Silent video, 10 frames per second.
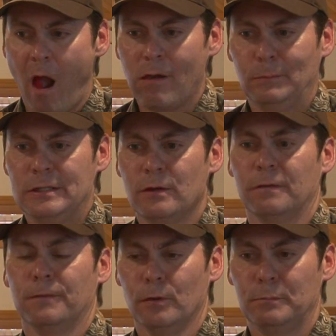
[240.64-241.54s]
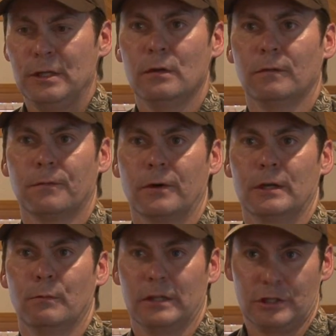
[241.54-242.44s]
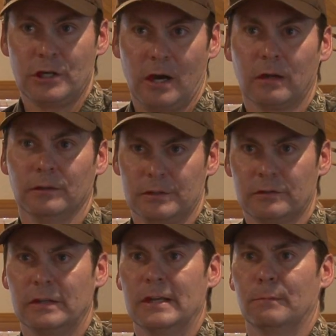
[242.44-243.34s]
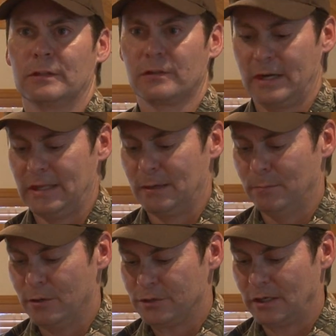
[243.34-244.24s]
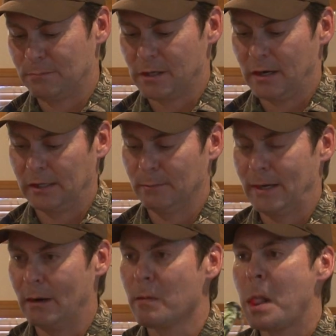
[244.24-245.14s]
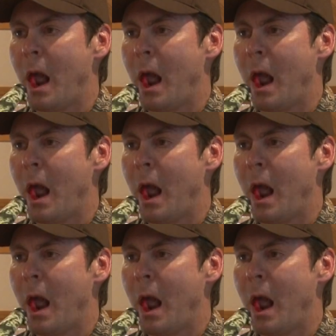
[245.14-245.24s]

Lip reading: me do a full bugle for you with a chuckle just to demonstrate that emotion I'm talking about.